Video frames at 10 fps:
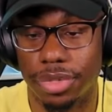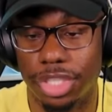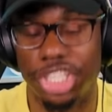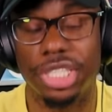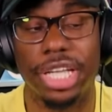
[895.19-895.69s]

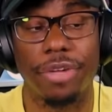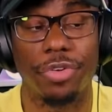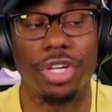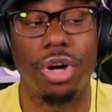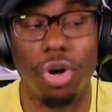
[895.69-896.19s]
She just came
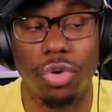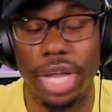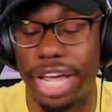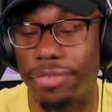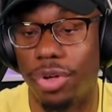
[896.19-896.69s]
for your whole
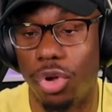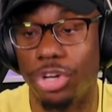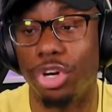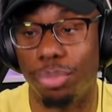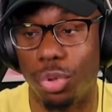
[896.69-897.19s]
life
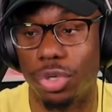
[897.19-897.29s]
on your